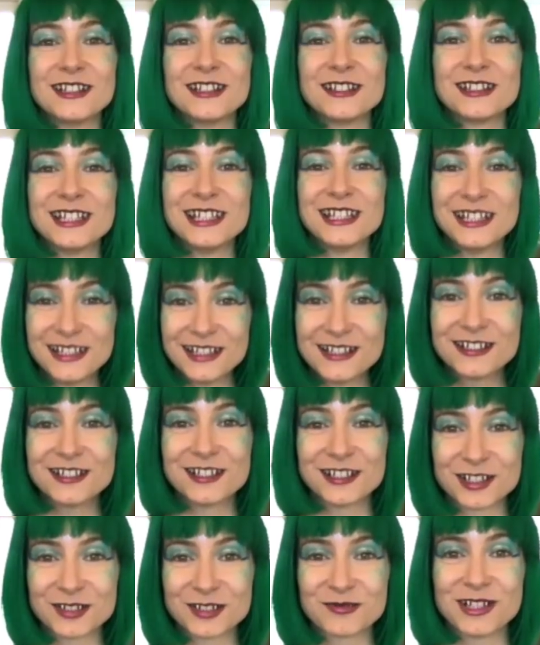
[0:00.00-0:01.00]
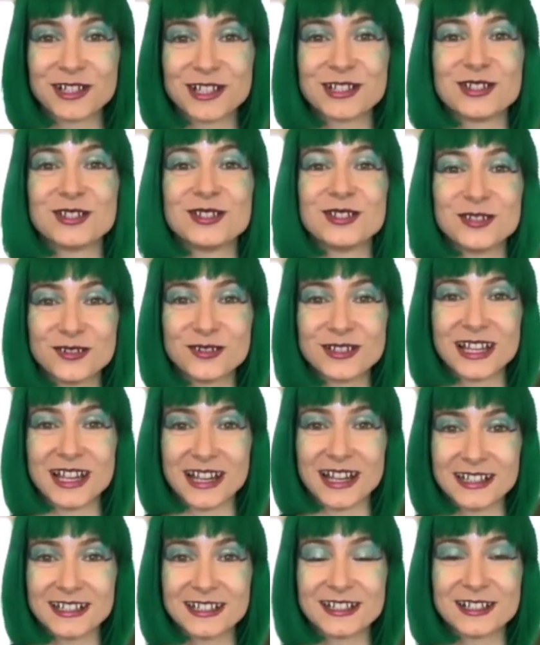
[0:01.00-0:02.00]
the easiest way to do
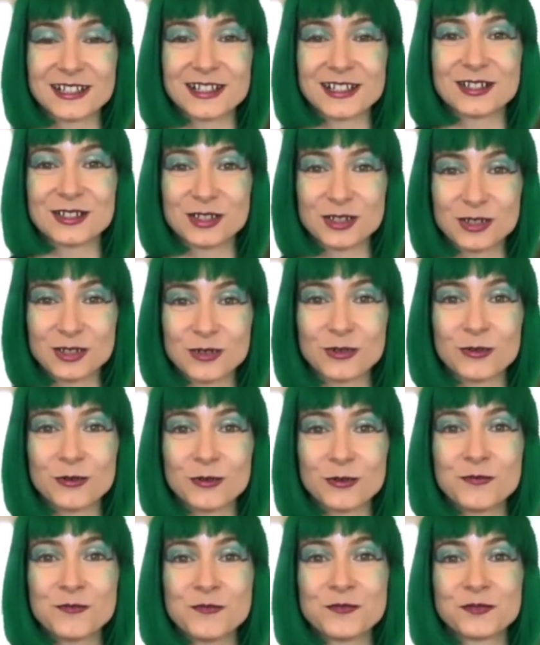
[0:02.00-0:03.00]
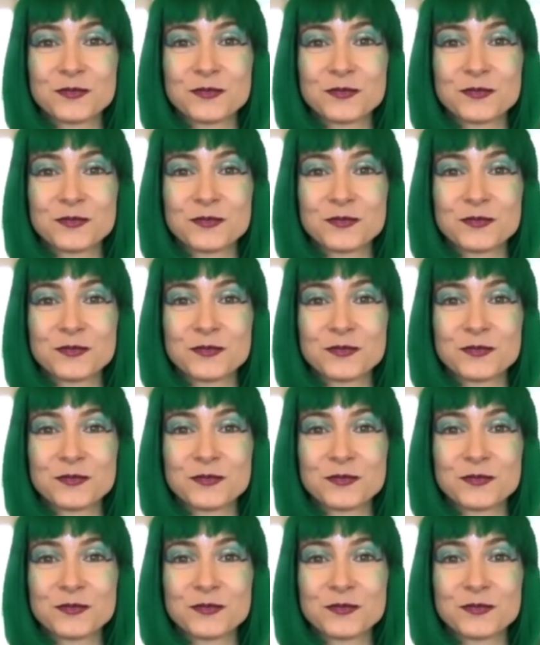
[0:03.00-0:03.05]
that is to